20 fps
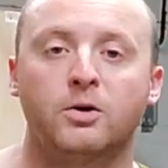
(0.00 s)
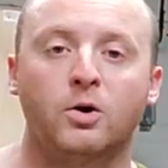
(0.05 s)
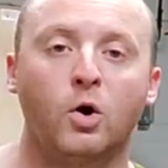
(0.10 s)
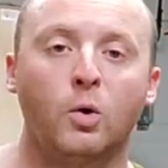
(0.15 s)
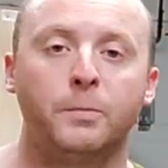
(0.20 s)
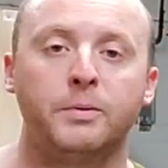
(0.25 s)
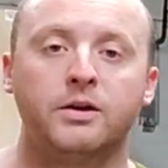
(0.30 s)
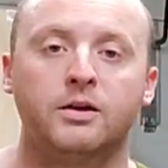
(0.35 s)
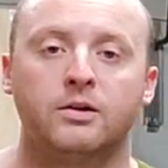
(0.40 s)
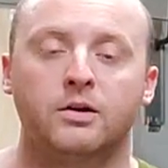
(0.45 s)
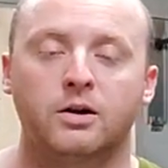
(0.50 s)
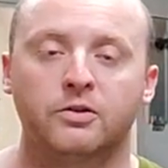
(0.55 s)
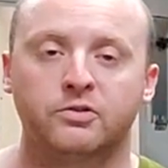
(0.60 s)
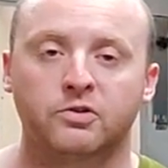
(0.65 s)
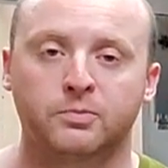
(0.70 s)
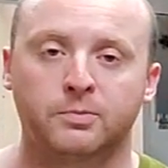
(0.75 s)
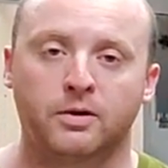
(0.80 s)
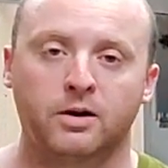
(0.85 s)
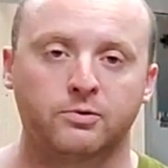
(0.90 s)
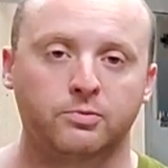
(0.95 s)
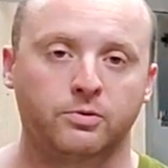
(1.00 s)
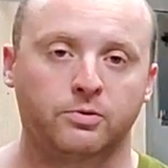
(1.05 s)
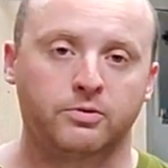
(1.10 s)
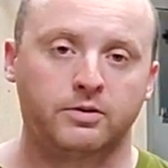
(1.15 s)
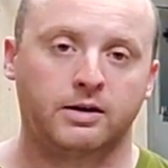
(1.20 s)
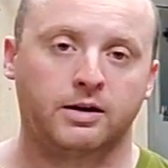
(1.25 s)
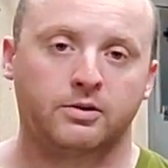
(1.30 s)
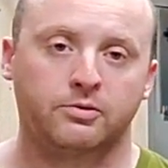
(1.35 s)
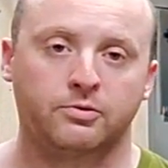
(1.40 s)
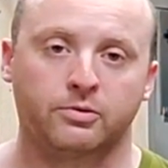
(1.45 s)
I'm going to be open and honest as
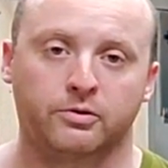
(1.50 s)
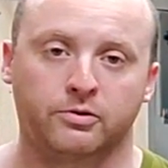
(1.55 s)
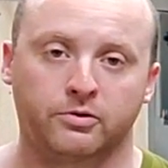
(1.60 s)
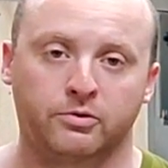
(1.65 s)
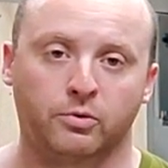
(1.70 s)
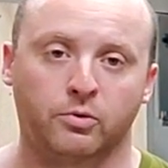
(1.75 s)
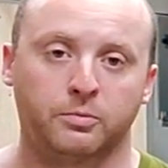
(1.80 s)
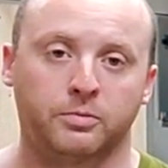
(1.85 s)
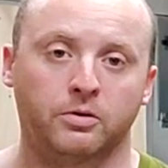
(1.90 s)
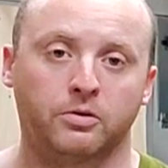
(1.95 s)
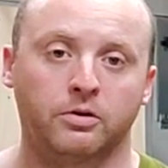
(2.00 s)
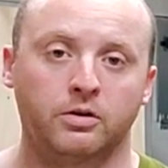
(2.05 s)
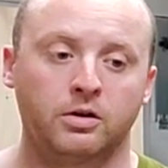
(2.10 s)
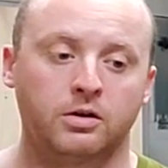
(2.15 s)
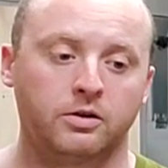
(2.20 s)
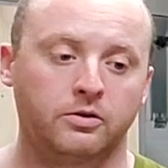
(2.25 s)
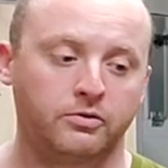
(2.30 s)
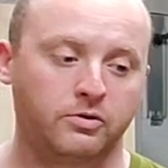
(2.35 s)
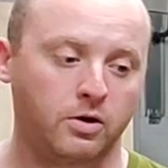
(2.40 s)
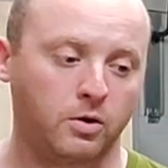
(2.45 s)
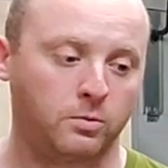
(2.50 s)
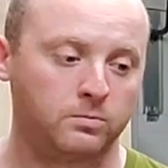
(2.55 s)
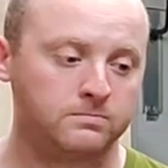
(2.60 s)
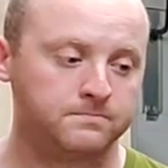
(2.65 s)
possible with you guys throughout this whole build.